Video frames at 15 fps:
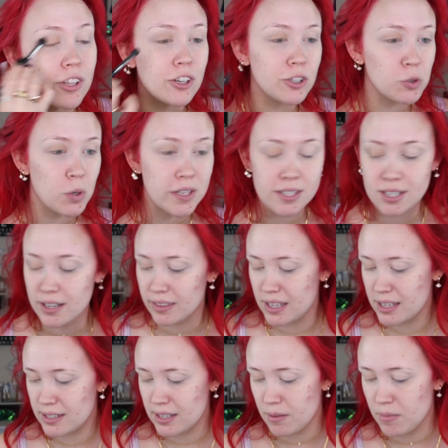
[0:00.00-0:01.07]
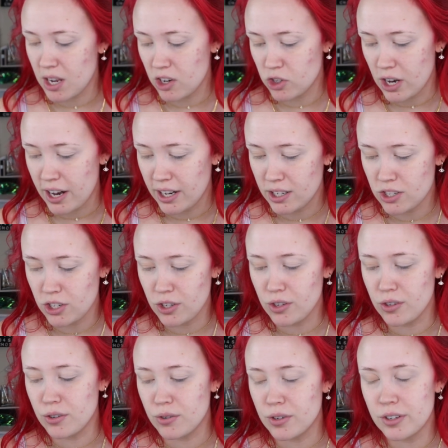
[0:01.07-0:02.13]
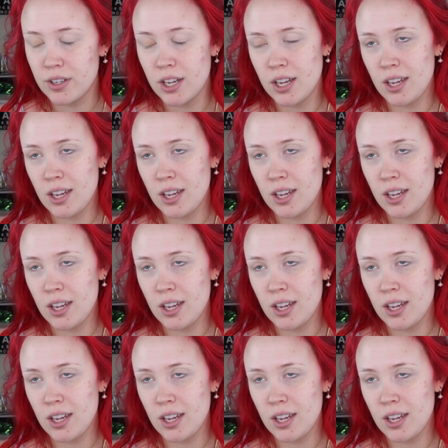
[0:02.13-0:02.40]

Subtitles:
little twist on this. I'm not trying to,